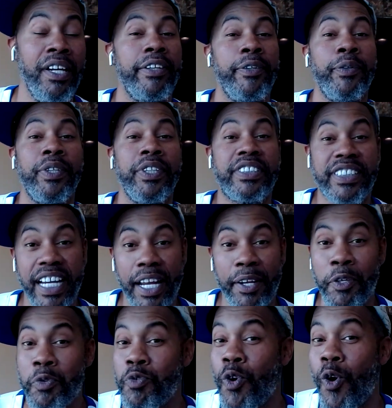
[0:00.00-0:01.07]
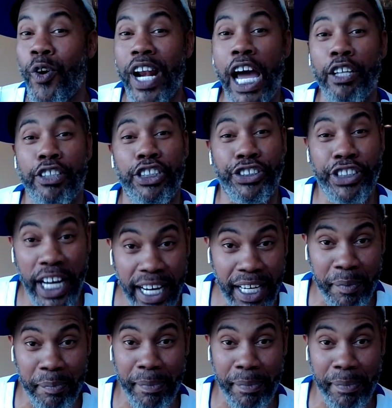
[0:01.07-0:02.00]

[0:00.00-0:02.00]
You the champ. You going out the champ,